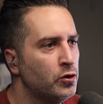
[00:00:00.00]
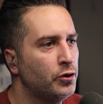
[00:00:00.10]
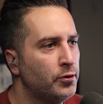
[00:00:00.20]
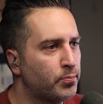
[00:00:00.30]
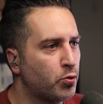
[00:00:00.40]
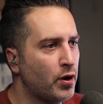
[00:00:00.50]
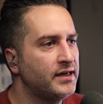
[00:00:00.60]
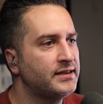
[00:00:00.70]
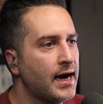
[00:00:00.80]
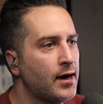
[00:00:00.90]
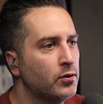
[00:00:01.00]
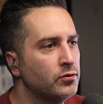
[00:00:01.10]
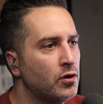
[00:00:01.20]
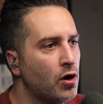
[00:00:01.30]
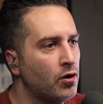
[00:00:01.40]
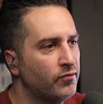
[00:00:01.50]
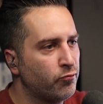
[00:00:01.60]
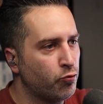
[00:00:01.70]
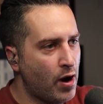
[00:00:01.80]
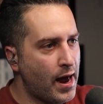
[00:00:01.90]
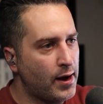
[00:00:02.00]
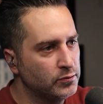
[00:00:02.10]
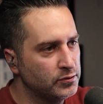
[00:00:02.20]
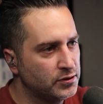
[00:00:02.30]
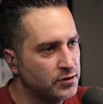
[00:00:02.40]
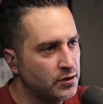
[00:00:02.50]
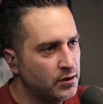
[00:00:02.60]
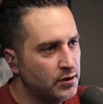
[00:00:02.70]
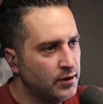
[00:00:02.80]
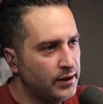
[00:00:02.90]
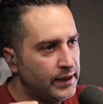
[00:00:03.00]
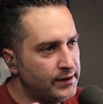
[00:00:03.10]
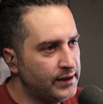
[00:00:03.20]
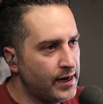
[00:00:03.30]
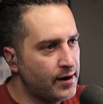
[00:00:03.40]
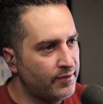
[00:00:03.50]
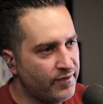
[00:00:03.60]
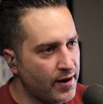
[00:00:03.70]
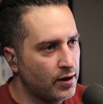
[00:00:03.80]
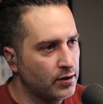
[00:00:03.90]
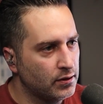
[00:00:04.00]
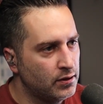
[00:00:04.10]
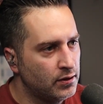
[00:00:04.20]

The breakdown of rounds in the NFL